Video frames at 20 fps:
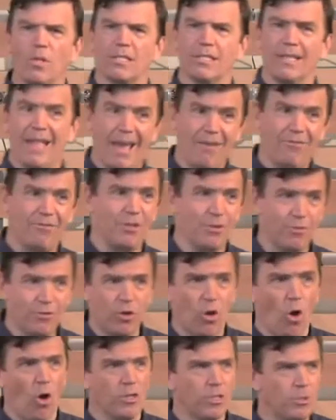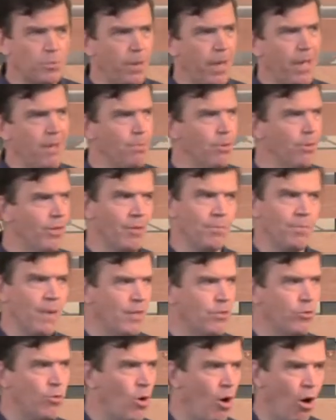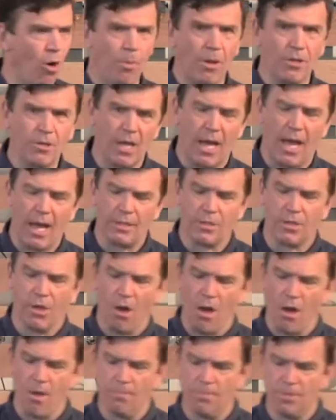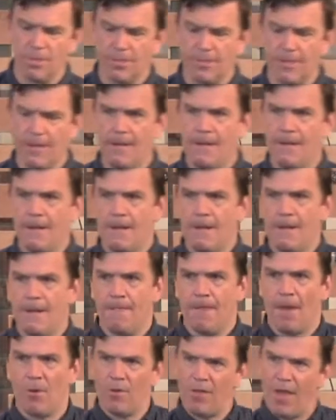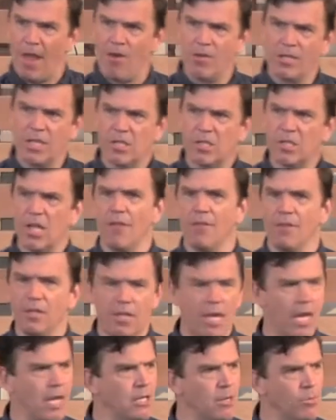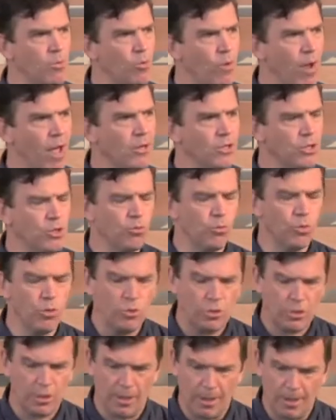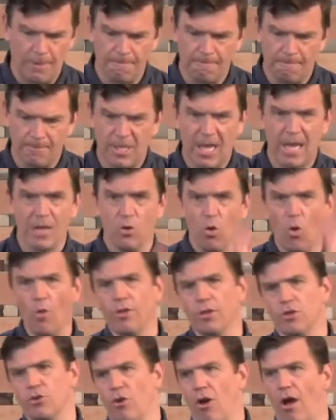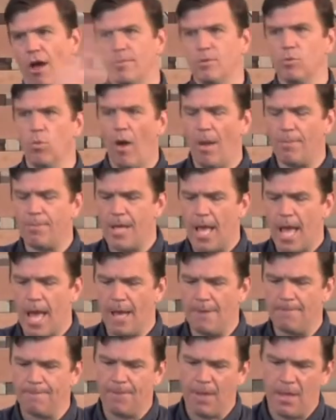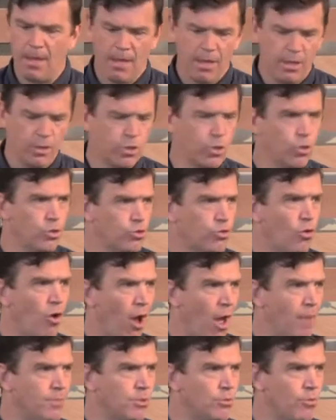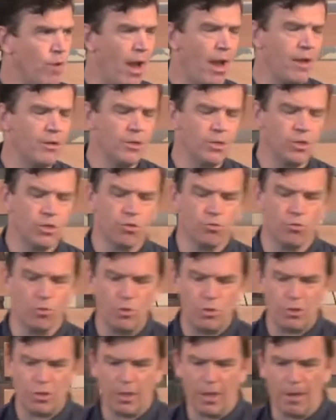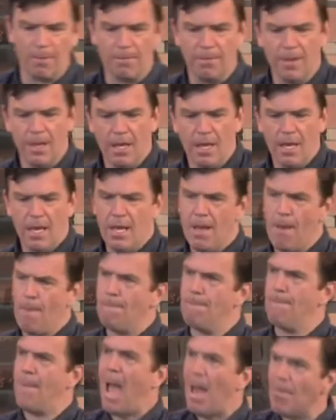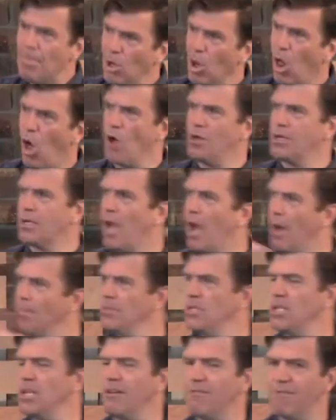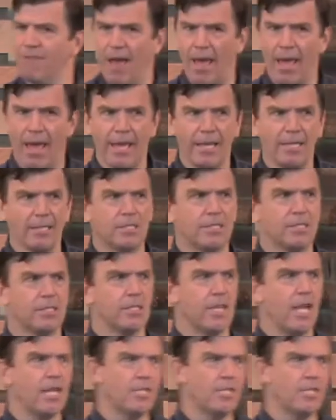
left of God's people, they'd been through a whole bunch of hard times. They were there in the southern kingdom around Jerusalem, 10 northern tribes wiped out, 2 tribes around Jerusalem. Babylon comes and invades and